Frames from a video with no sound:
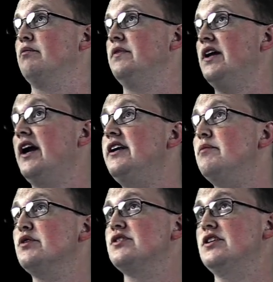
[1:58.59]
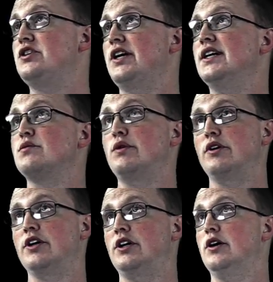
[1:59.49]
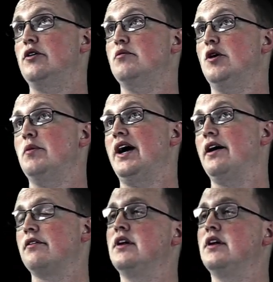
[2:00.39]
90% chance we were going to go to MoMath.